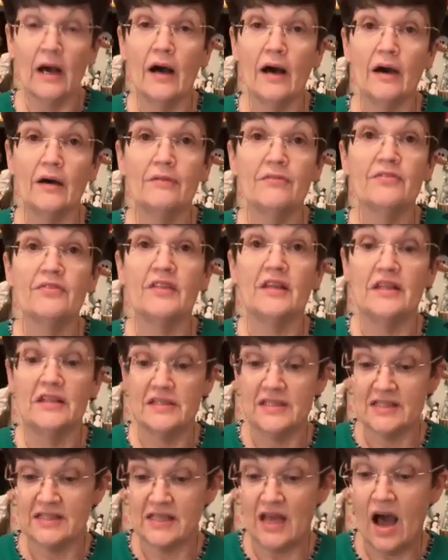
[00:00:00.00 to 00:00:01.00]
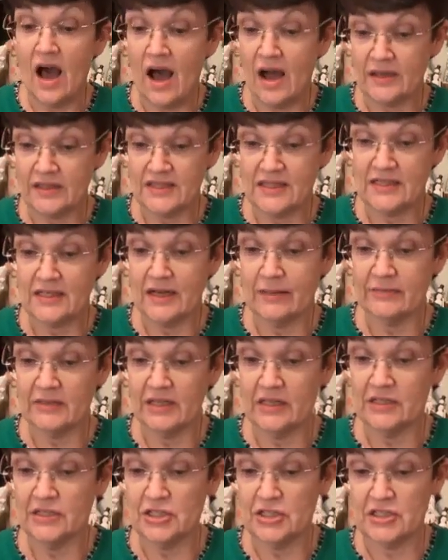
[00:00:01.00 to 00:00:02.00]
of the socks, and I'm
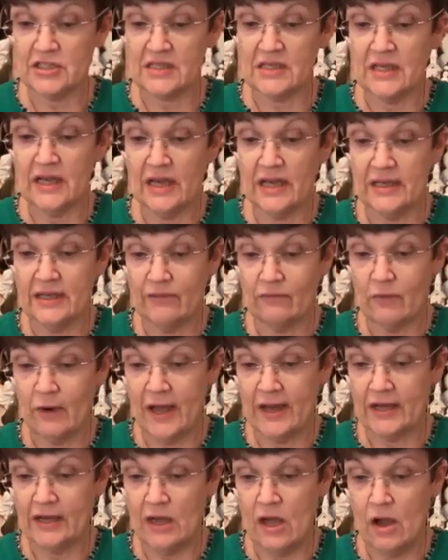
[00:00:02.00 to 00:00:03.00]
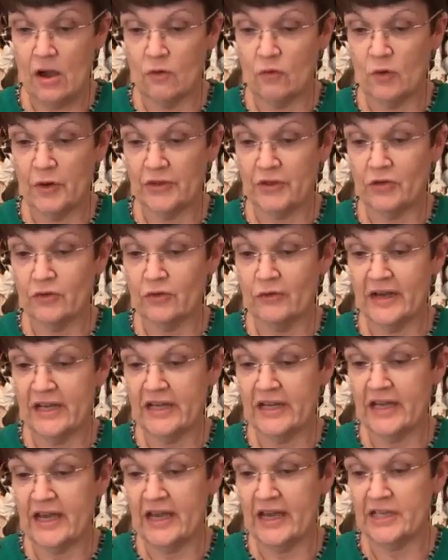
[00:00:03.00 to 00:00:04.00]
going to just cut it right along where the
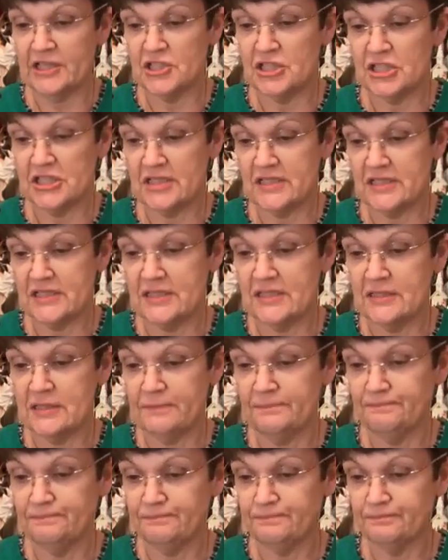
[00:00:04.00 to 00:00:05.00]
green edge is.